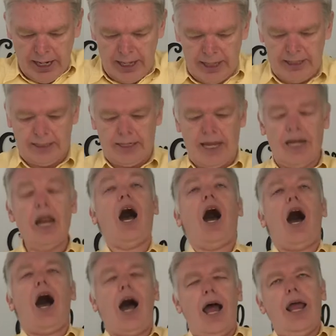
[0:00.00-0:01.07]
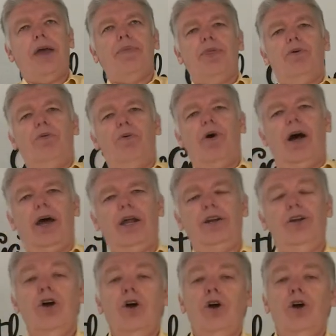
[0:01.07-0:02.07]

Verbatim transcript: He said, I am the one